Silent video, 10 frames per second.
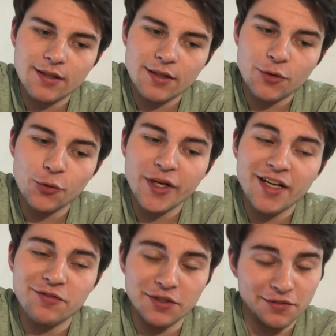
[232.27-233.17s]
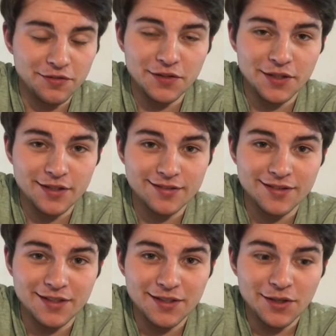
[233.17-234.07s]
creatively fulfilling,
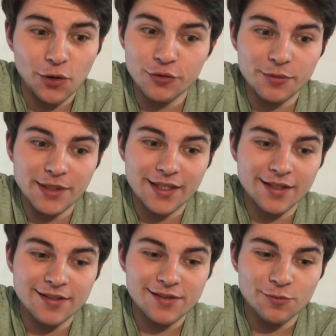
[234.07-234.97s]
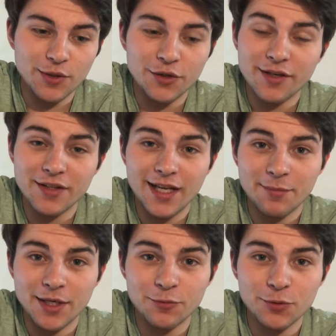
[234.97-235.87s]
only because when you're given that
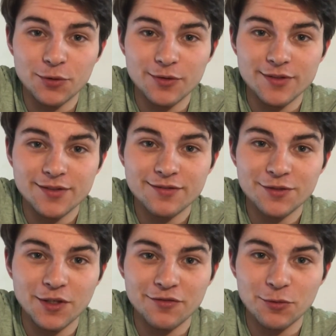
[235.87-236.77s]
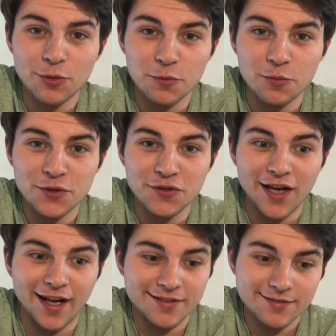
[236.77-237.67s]
many rules, you have to work with what you
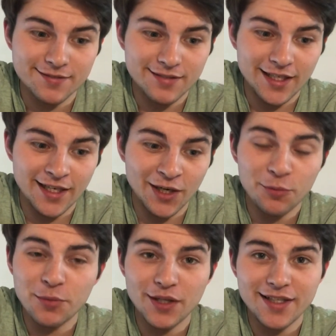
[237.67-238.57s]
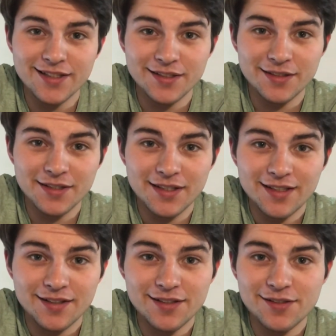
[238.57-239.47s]
got. And I hope you liked it.
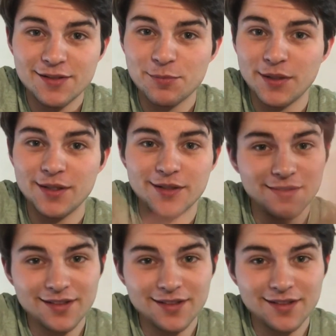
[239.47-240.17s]
This has been